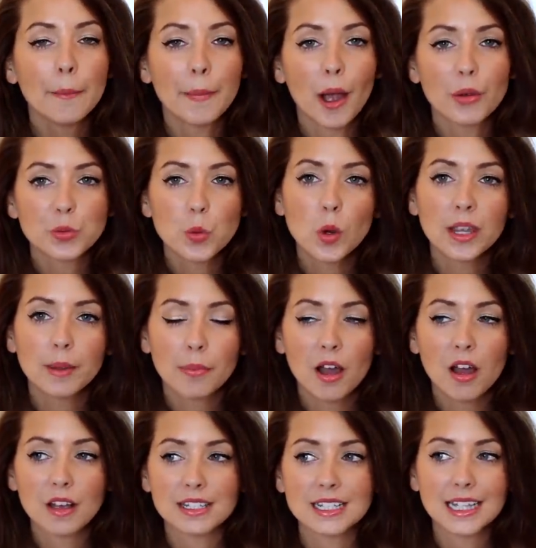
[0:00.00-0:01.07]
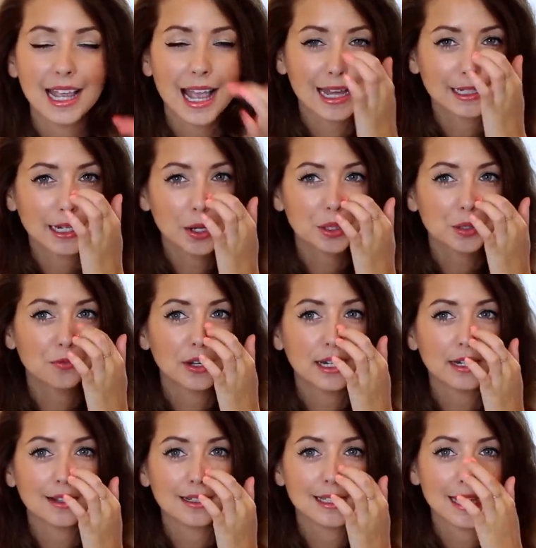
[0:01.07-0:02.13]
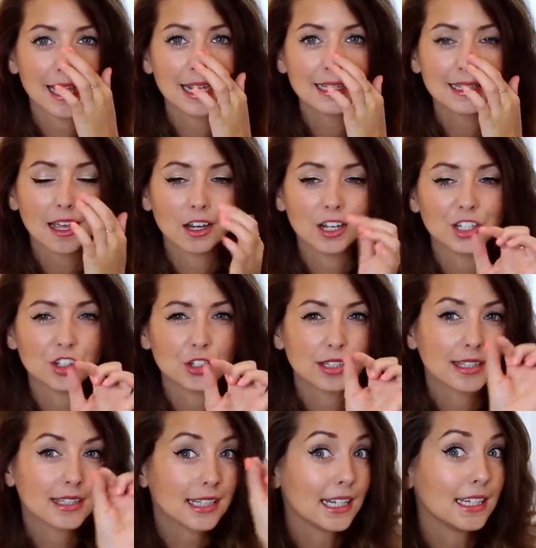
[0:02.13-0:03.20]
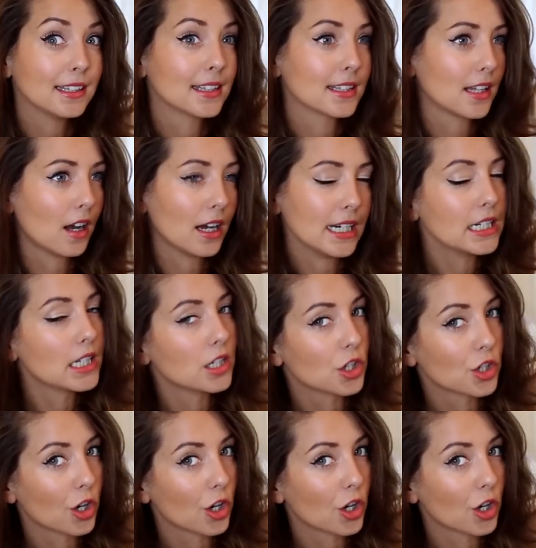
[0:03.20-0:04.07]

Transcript: But I was walking past and they had loads of really nice things that I could just see inside the